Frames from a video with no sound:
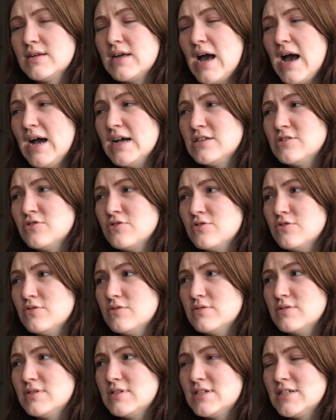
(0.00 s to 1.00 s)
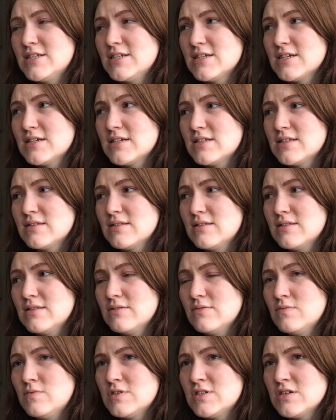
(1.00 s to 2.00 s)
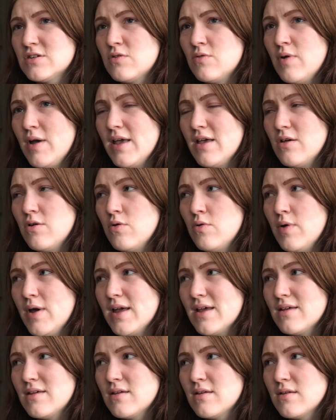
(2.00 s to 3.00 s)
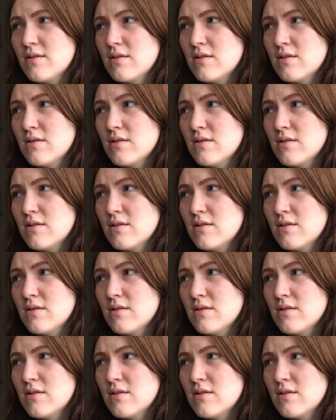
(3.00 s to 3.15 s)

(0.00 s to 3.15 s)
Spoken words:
I don't know, was it quite quick?